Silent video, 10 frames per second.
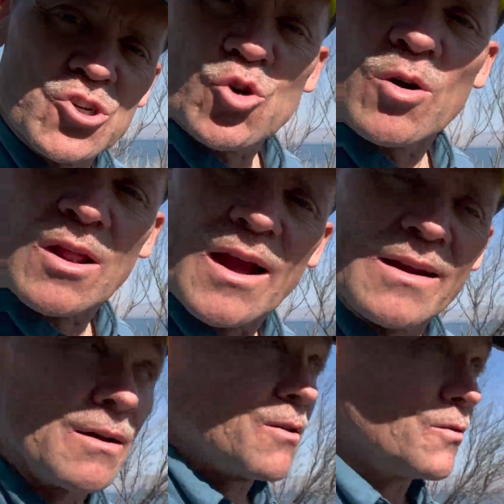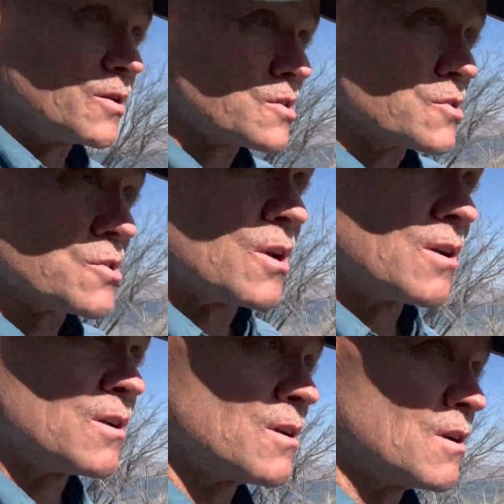shoreline, although this is a
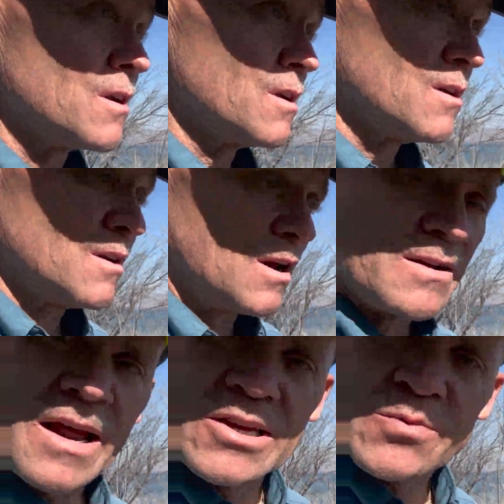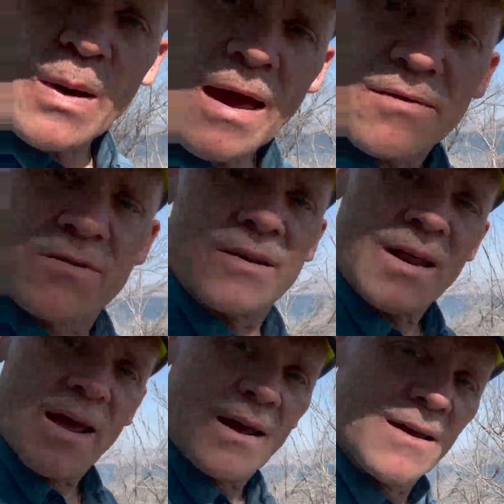nice path
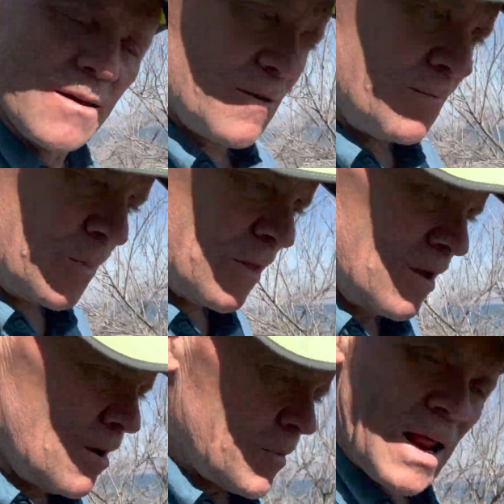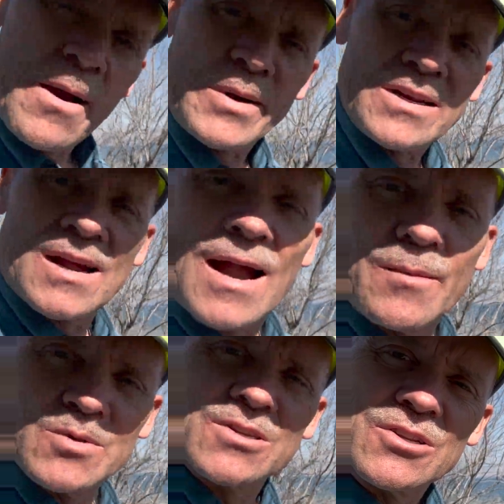today. But how many
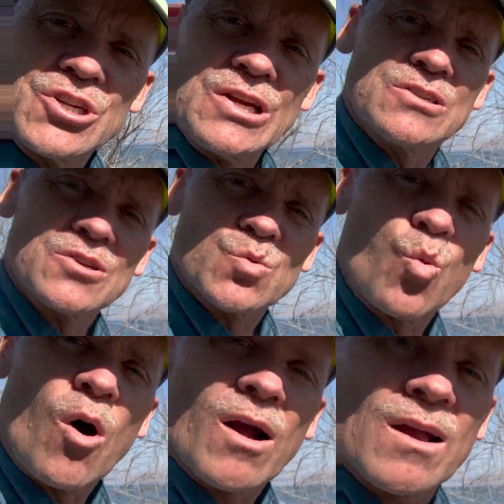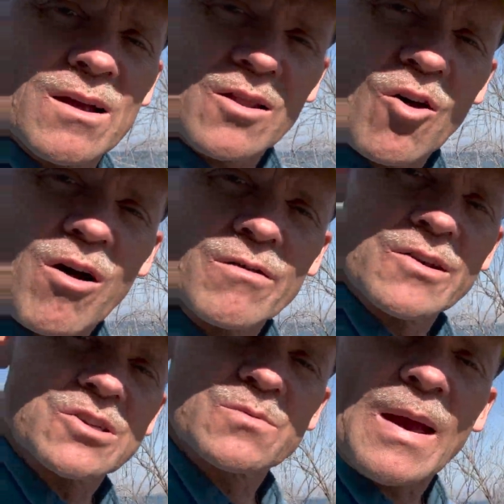times did Jesus walk along
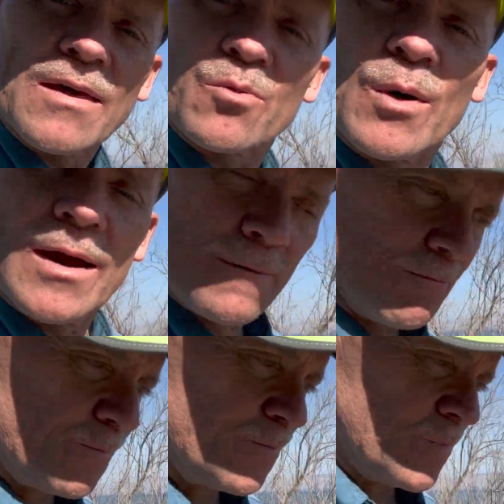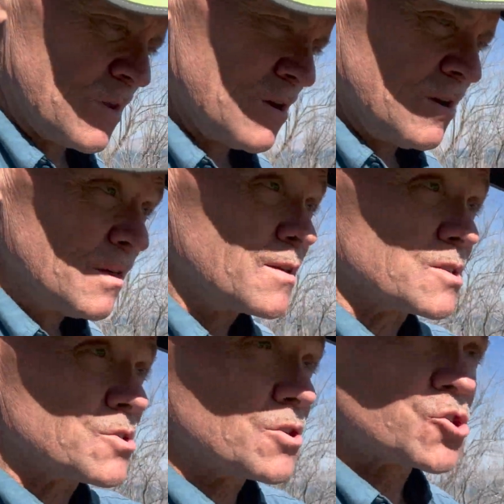this pathway,
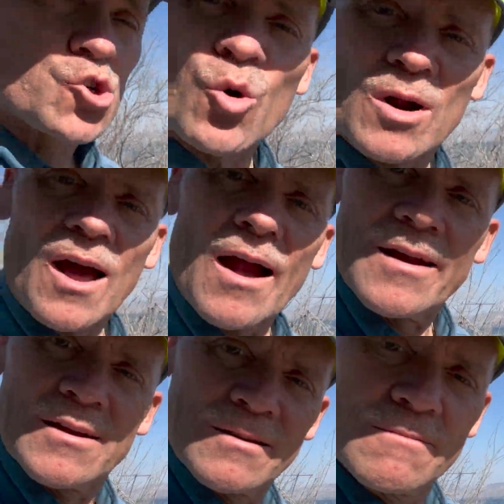this shoreline,